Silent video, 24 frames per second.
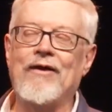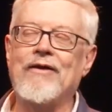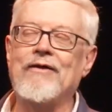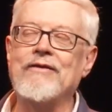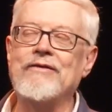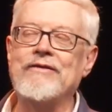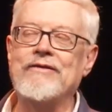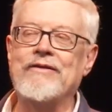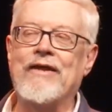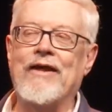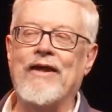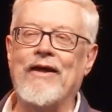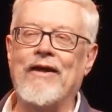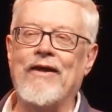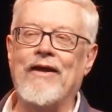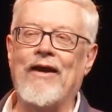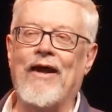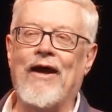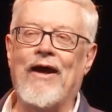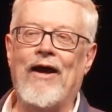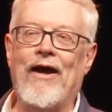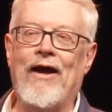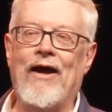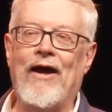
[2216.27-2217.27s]
said,
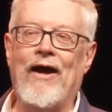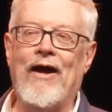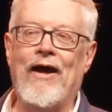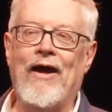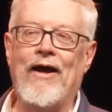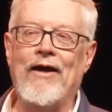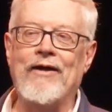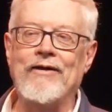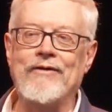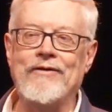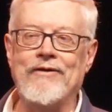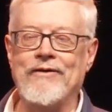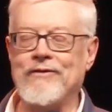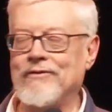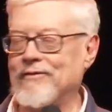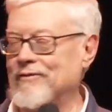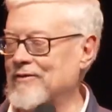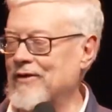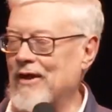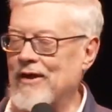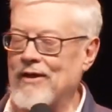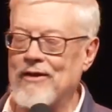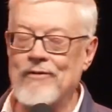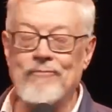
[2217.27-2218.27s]
I didn't
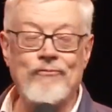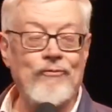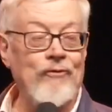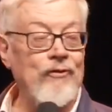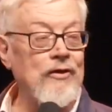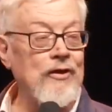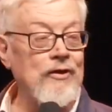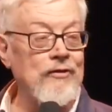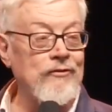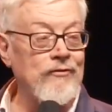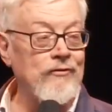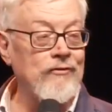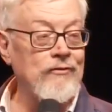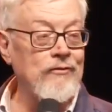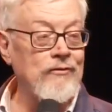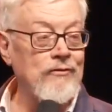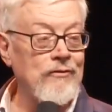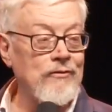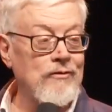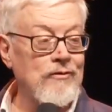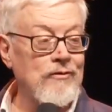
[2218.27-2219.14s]
sign up for this.